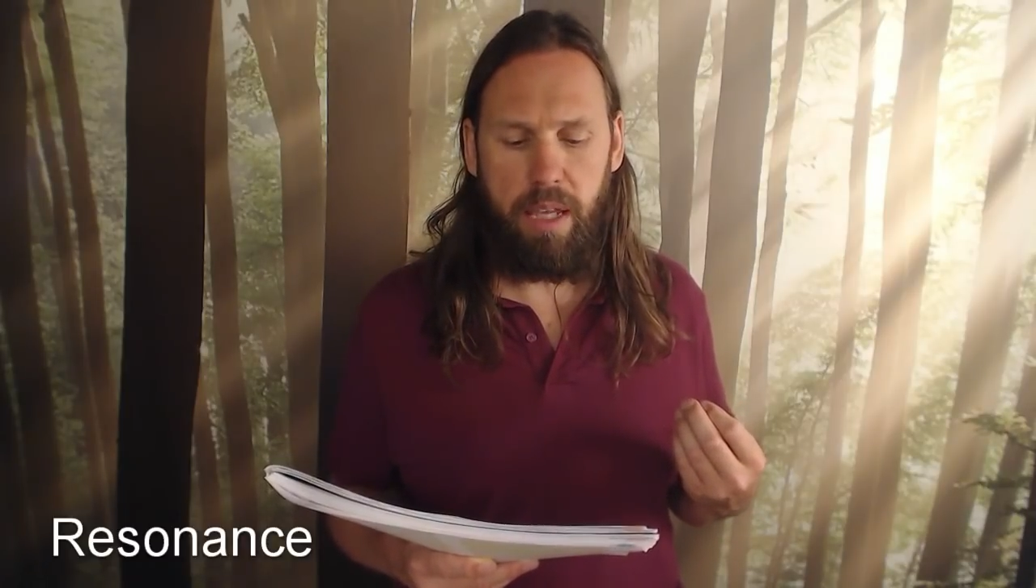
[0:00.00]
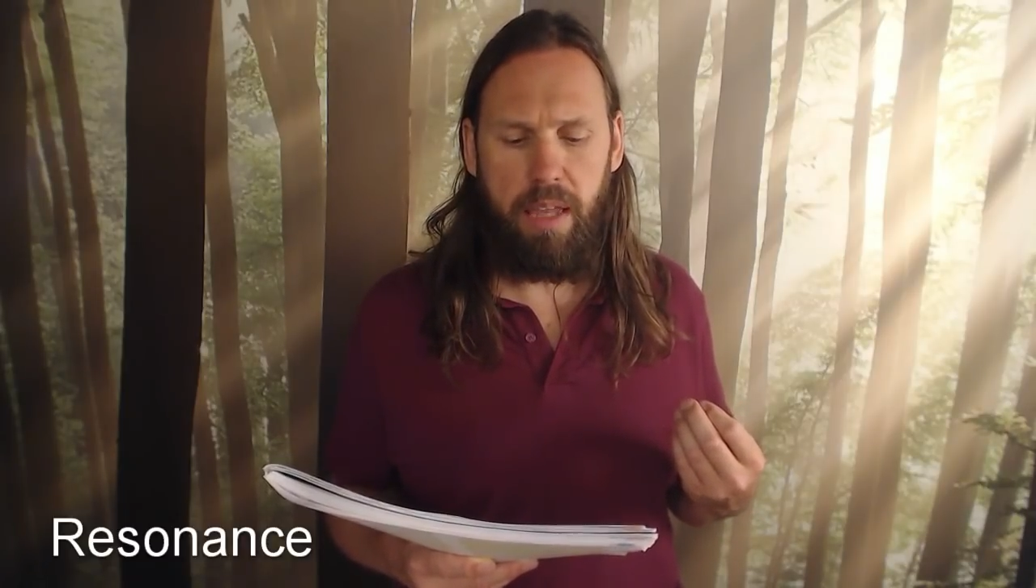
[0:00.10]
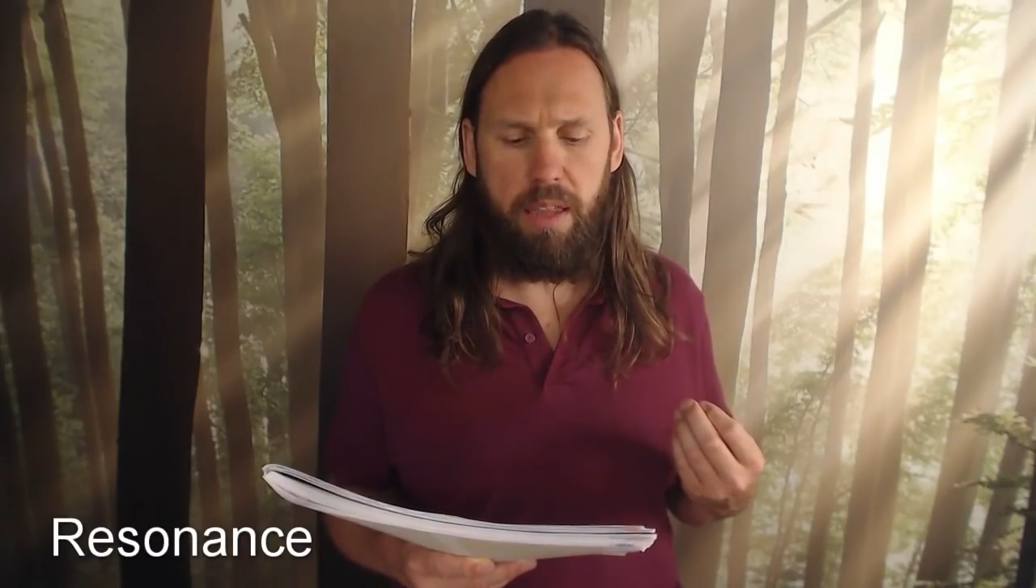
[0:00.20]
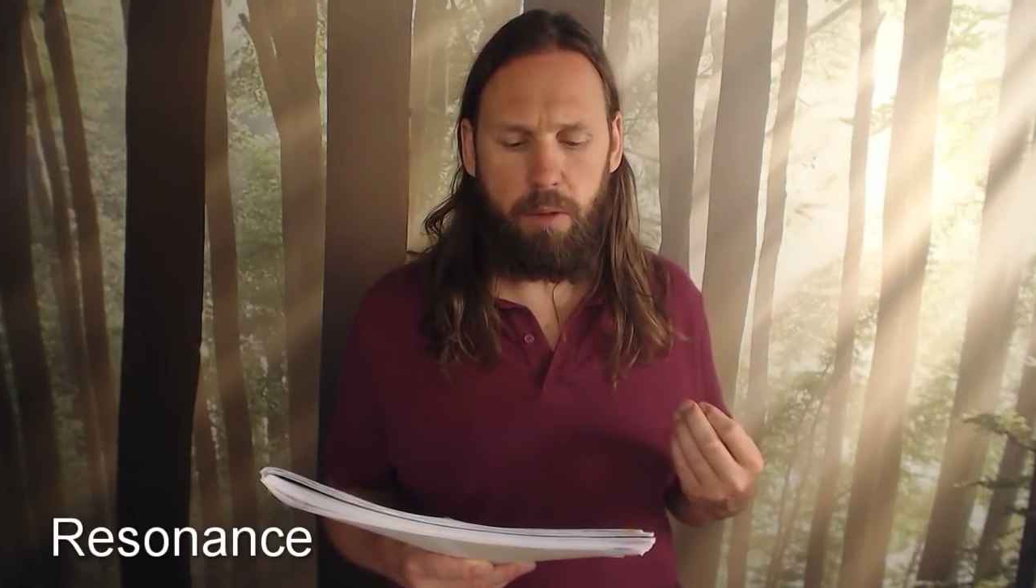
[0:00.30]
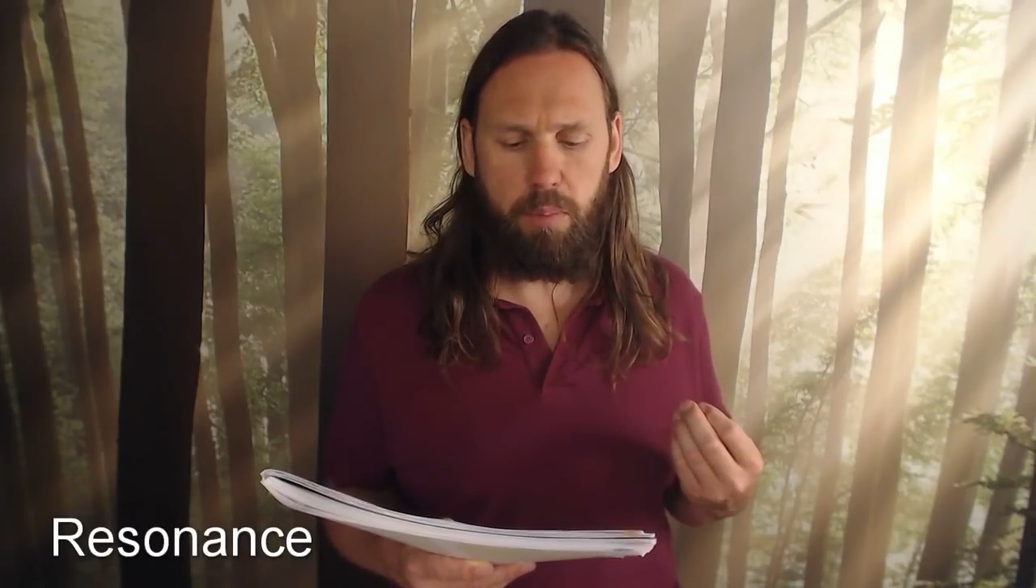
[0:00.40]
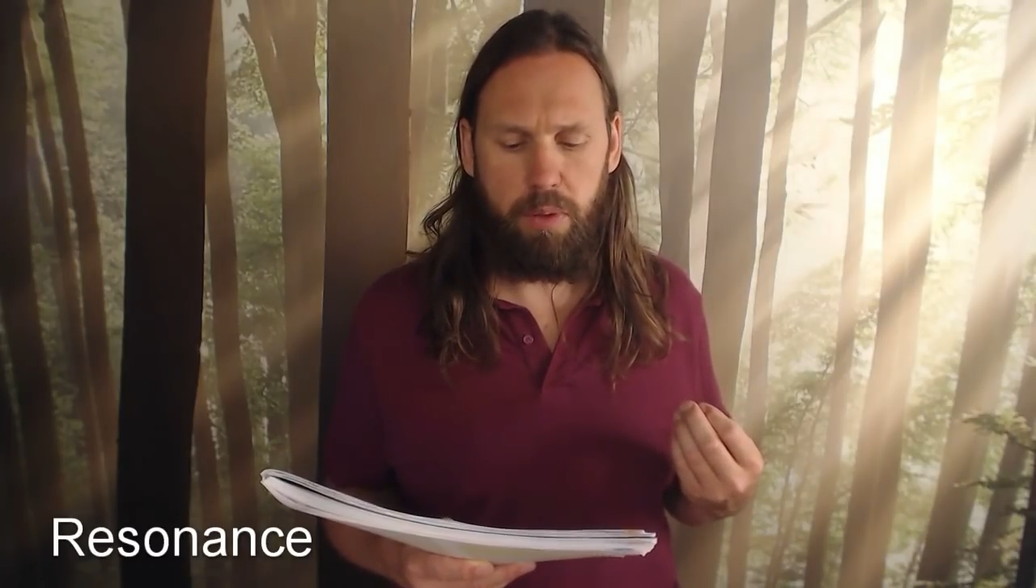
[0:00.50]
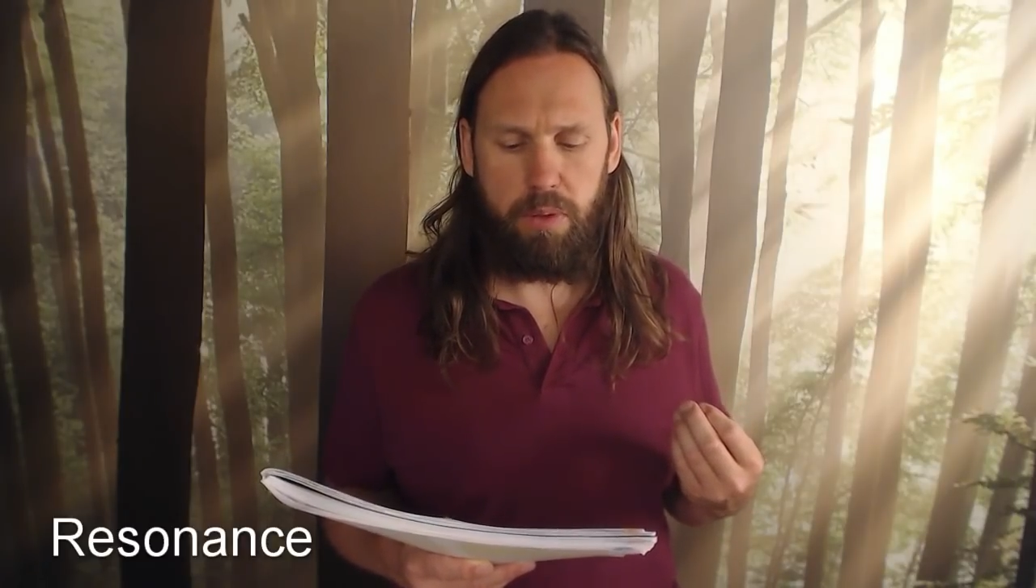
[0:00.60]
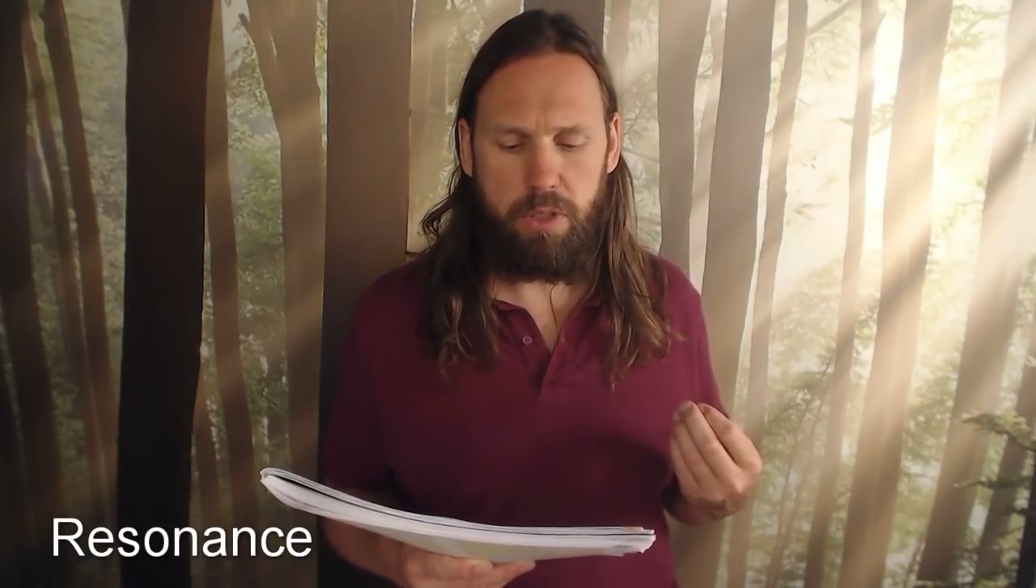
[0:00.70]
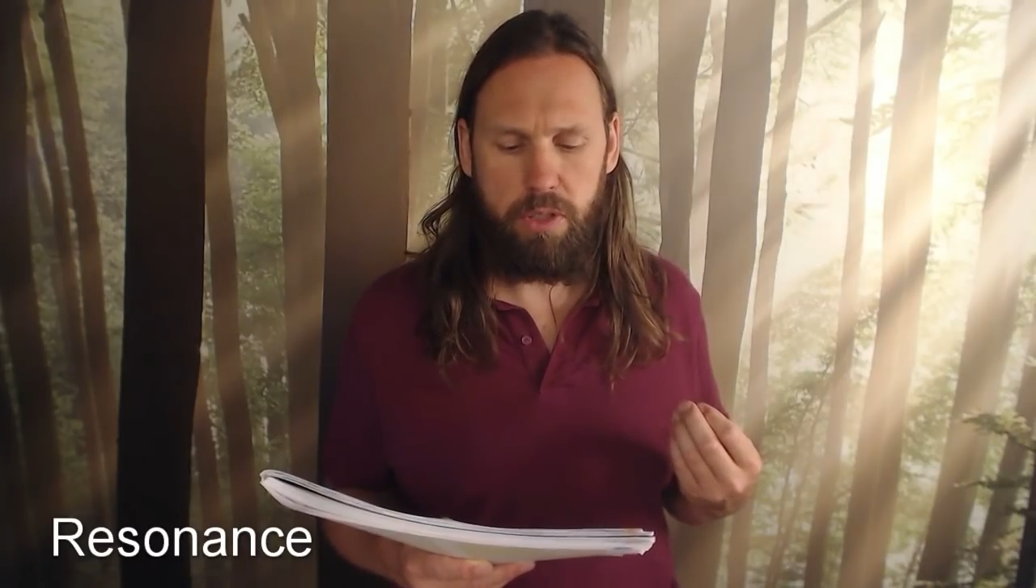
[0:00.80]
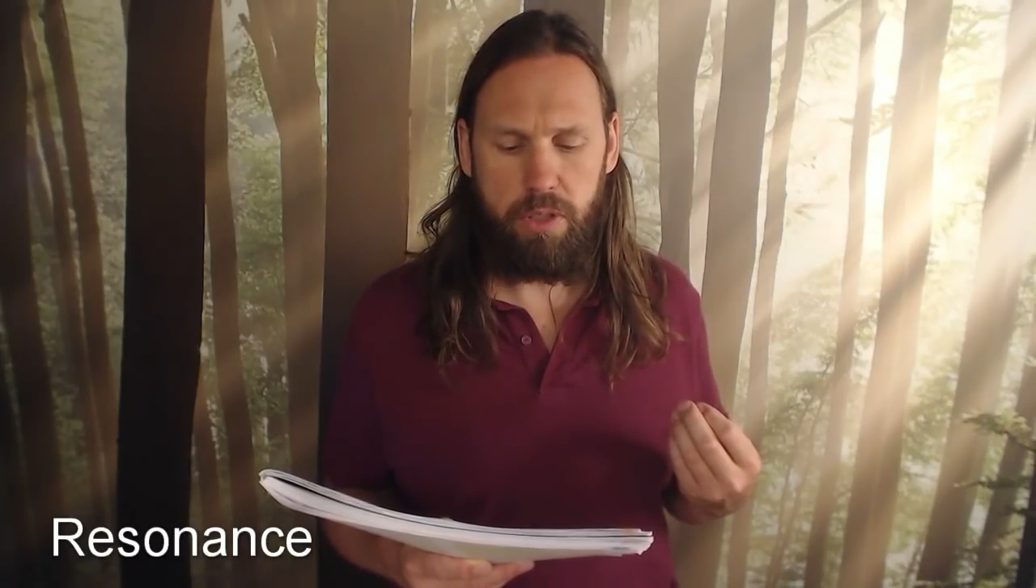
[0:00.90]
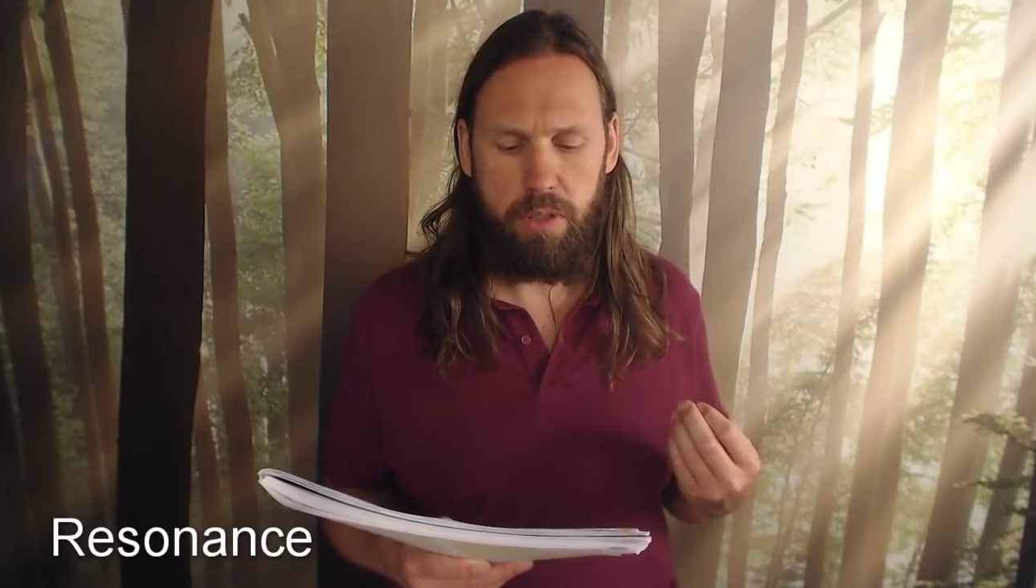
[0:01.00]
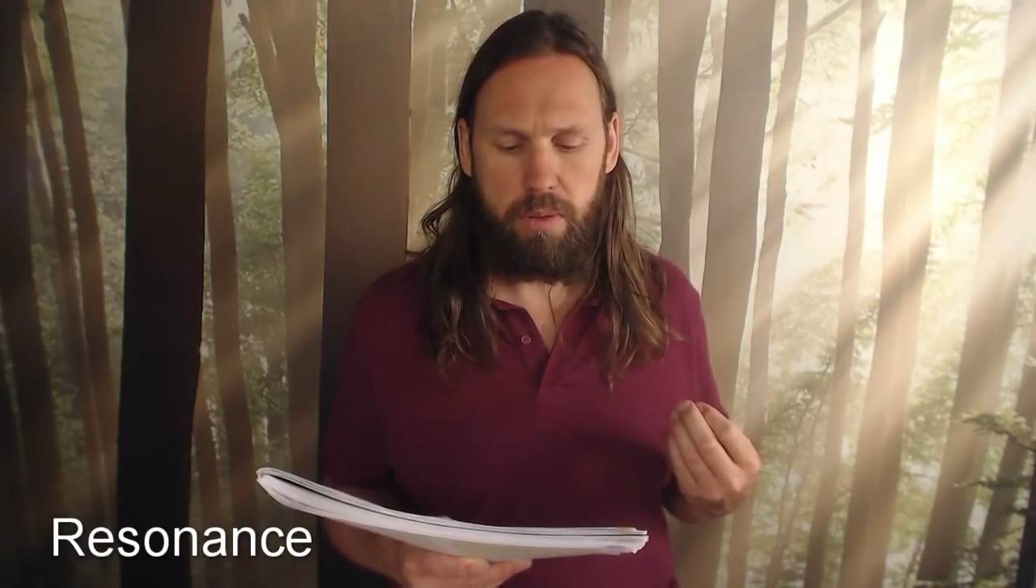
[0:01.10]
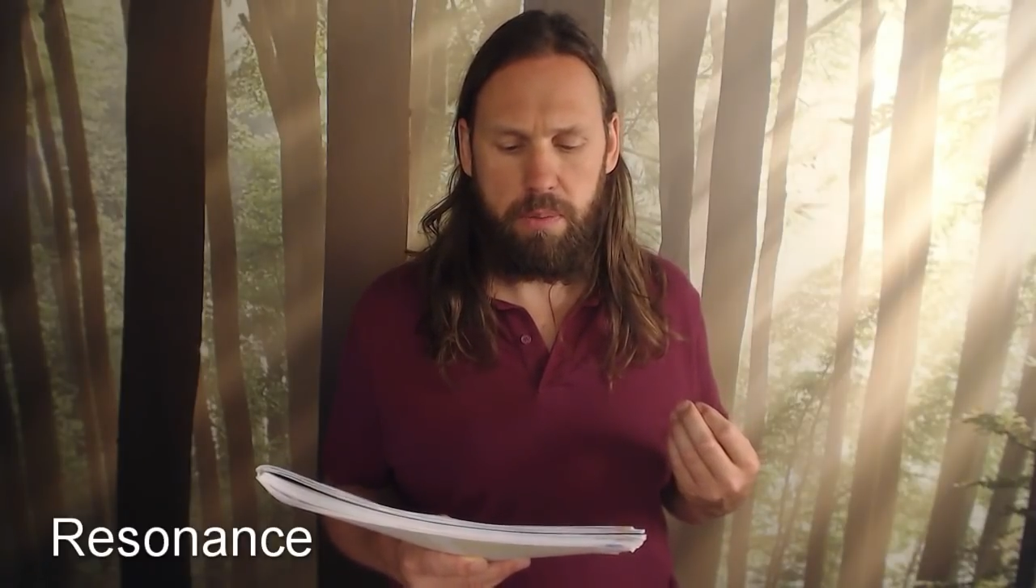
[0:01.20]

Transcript: ether pulses.